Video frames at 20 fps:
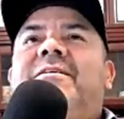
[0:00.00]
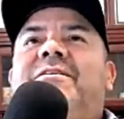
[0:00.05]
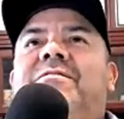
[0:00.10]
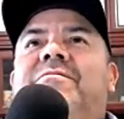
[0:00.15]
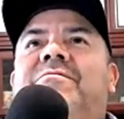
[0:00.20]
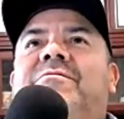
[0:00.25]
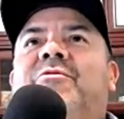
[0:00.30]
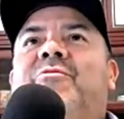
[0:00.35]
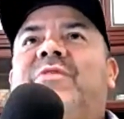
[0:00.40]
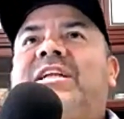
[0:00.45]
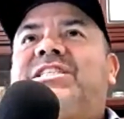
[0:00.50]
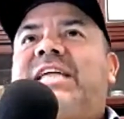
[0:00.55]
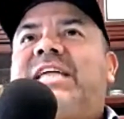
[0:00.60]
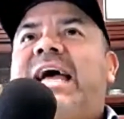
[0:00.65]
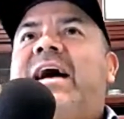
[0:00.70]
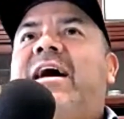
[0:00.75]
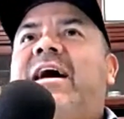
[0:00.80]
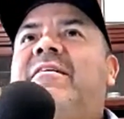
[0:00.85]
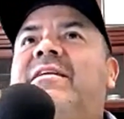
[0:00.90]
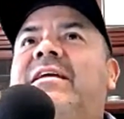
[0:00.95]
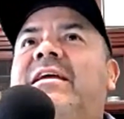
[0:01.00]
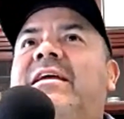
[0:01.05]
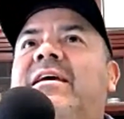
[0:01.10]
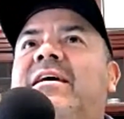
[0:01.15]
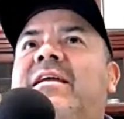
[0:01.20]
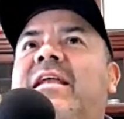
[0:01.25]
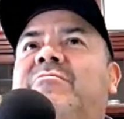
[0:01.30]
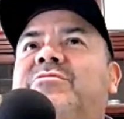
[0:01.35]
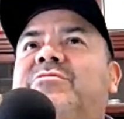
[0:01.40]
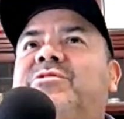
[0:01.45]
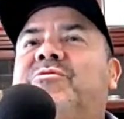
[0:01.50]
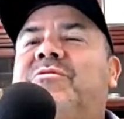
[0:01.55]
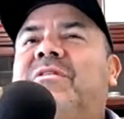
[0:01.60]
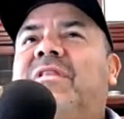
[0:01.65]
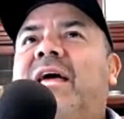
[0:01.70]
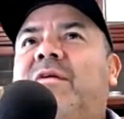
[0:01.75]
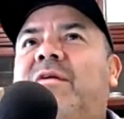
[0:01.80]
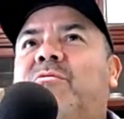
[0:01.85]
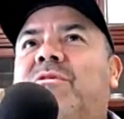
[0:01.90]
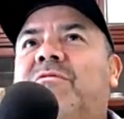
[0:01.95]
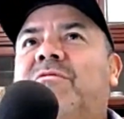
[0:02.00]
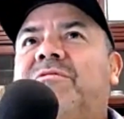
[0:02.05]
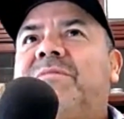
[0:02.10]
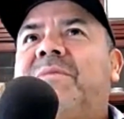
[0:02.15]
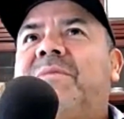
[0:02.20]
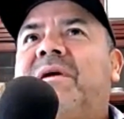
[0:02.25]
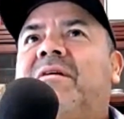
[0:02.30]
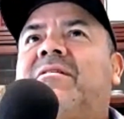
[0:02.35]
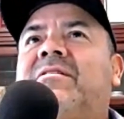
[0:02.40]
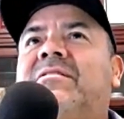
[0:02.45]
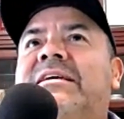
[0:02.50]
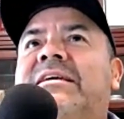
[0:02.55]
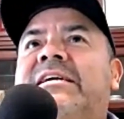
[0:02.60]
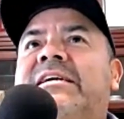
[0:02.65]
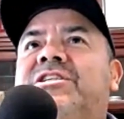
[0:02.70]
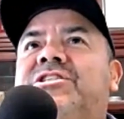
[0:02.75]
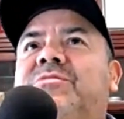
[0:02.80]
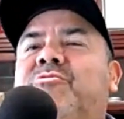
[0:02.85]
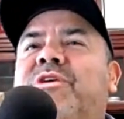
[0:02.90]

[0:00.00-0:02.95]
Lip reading: you reached out, and I was doing a lot of work with the American Legion,